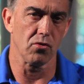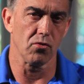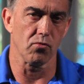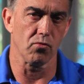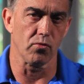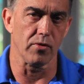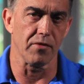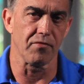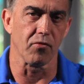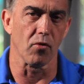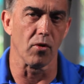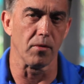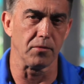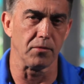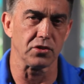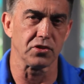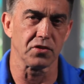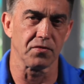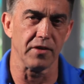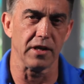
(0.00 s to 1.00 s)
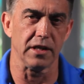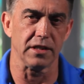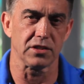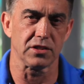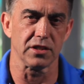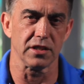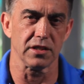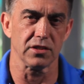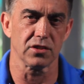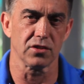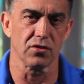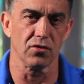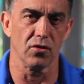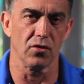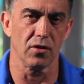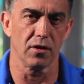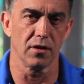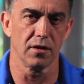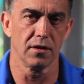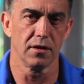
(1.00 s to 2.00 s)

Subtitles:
reformer's finishing school.